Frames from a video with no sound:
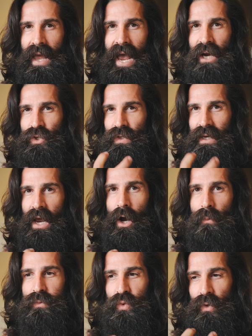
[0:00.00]
actually
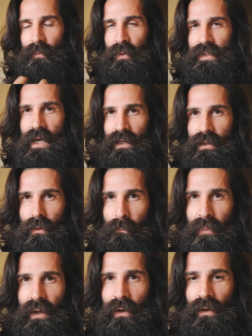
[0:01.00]
helps with protecting the
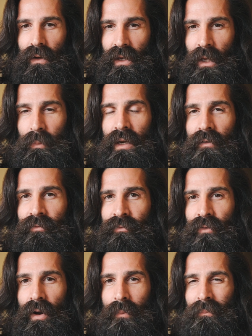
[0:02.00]
beard and keeping it
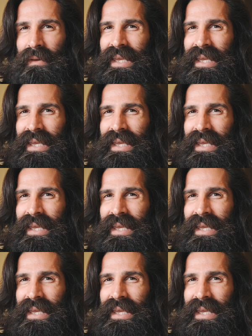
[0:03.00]
from